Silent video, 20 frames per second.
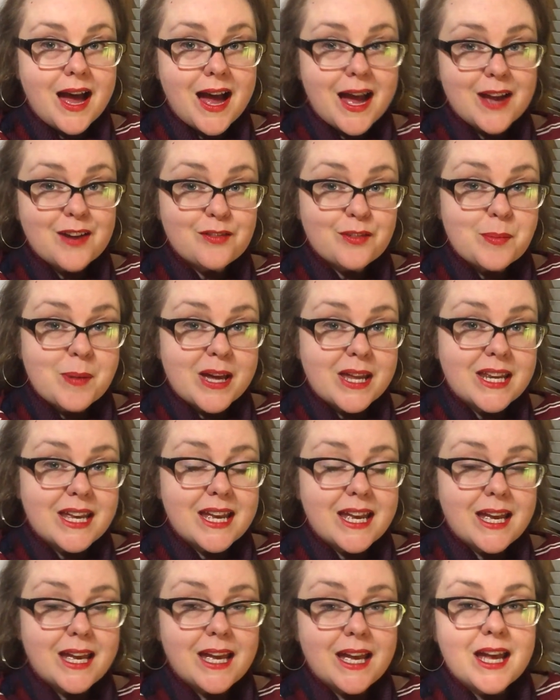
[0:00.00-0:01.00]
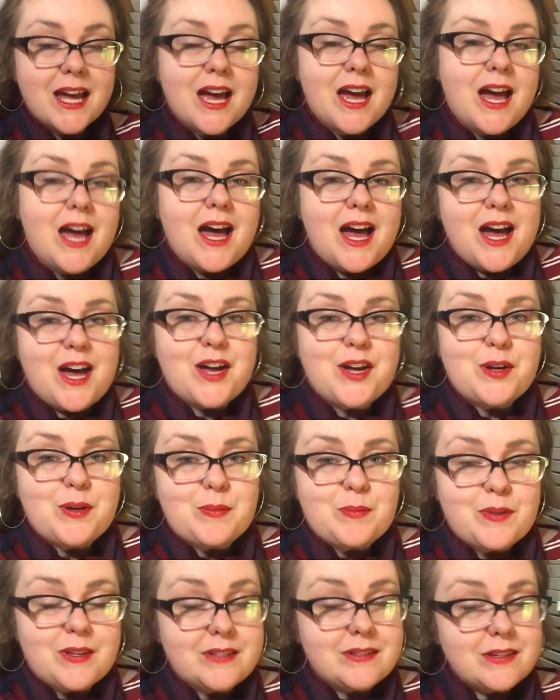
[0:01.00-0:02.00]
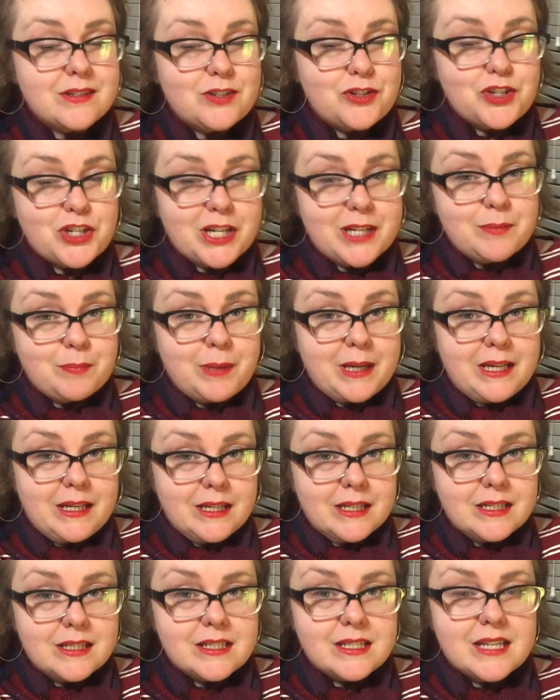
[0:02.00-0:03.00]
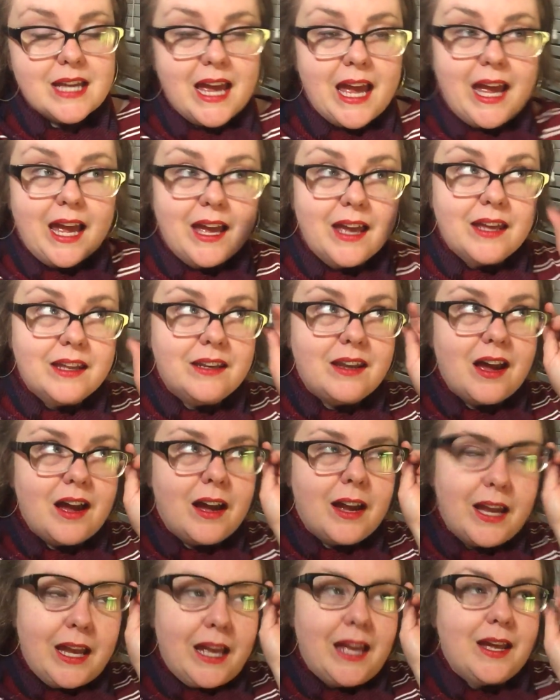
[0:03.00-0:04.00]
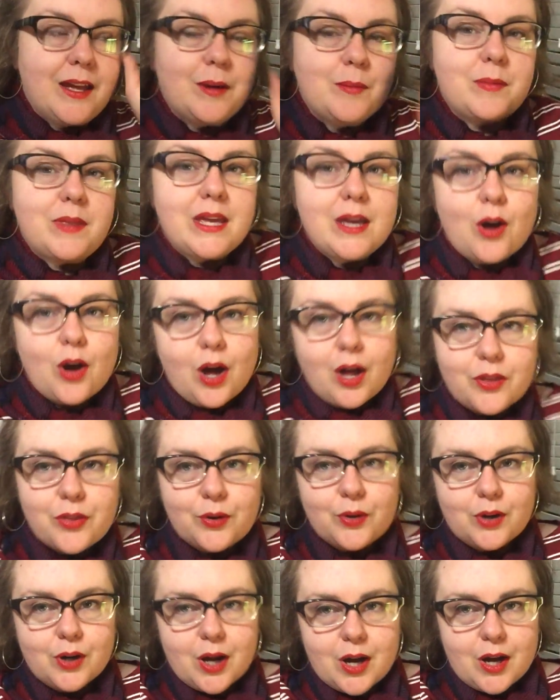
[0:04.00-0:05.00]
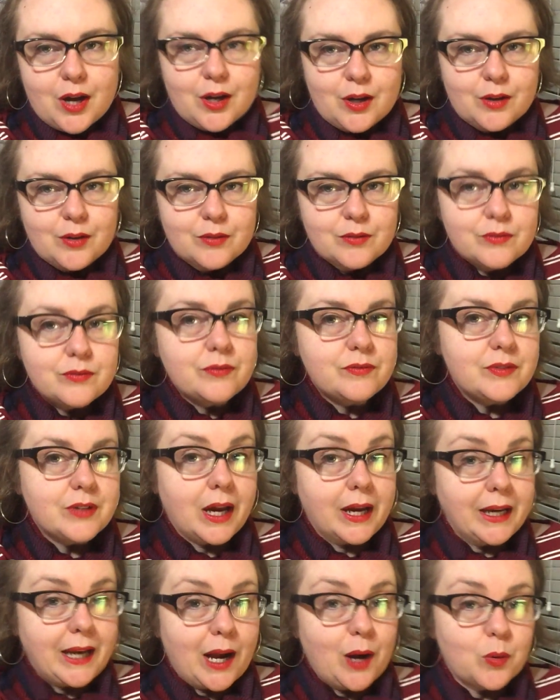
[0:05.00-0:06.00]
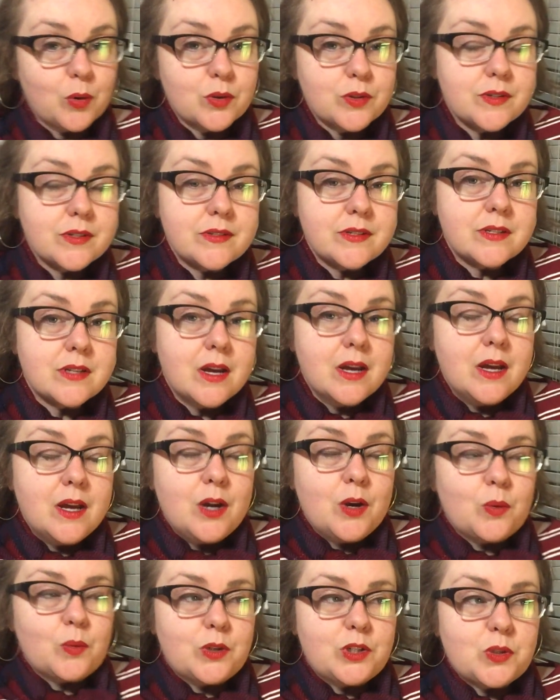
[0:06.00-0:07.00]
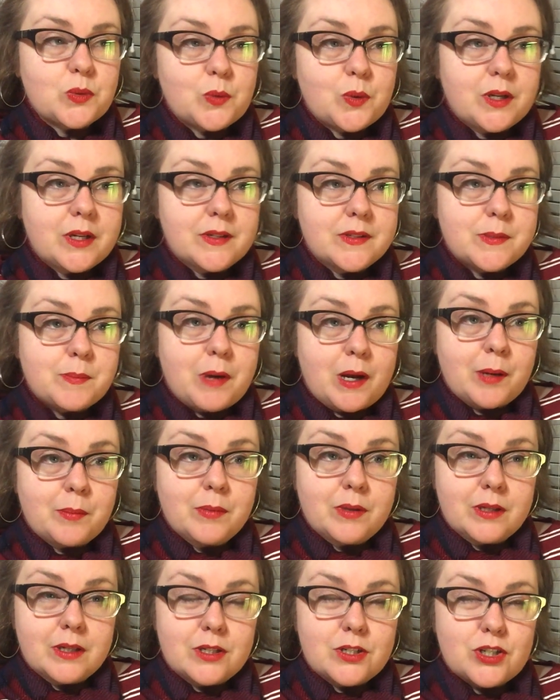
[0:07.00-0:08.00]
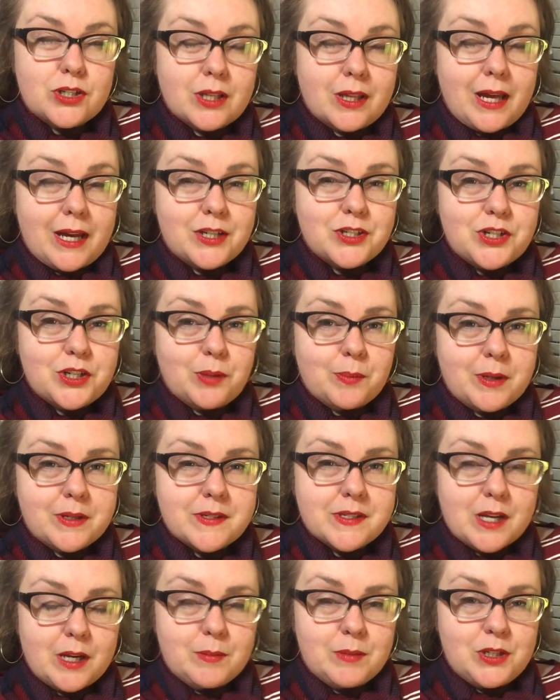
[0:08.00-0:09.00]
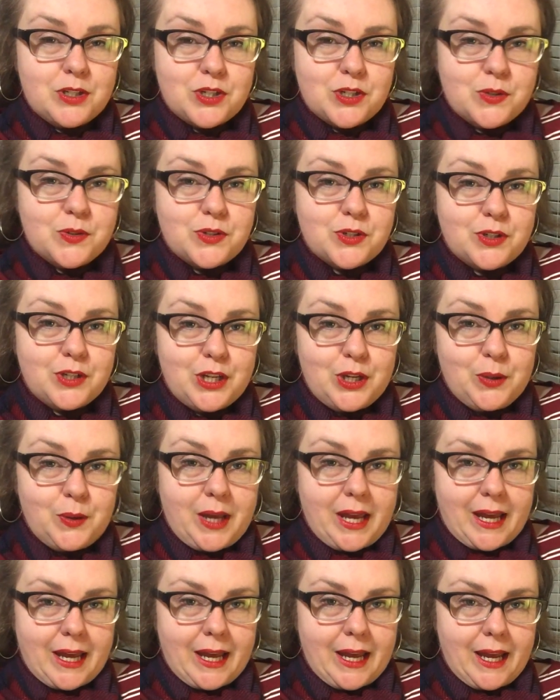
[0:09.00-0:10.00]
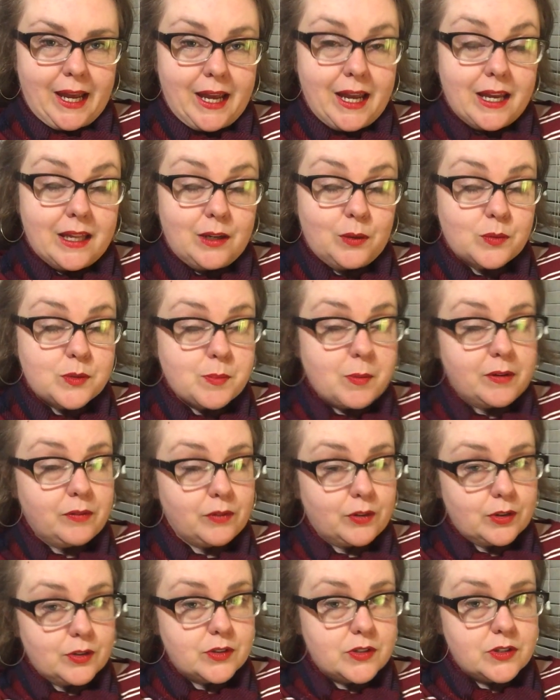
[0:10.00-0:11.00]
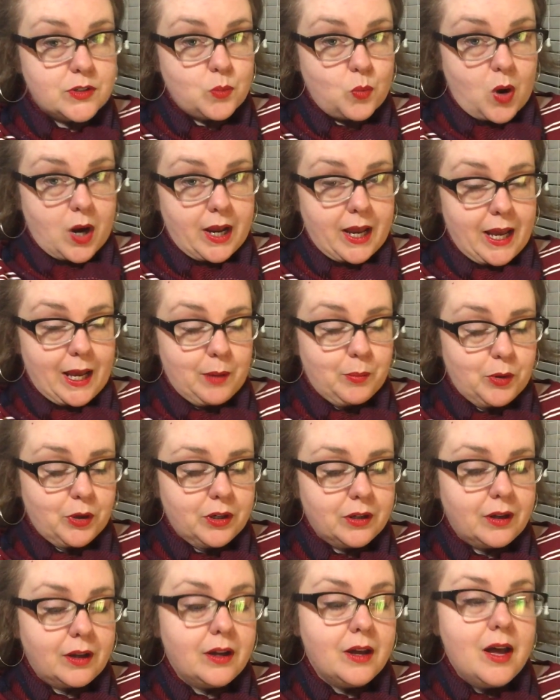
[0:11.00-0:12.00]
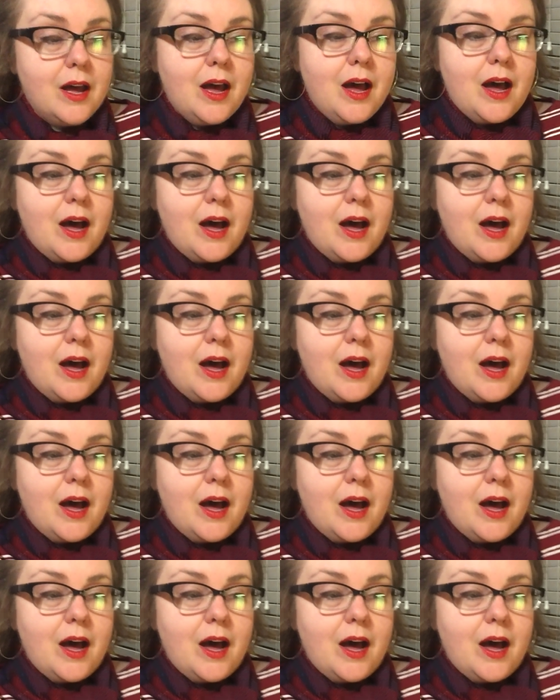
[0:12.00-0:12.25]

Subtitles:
Hi, everybody. This is Jenn Bennett, and I am the author of Night Owls, which was published last year by Simon & Schuster UK, and it was my first YA book.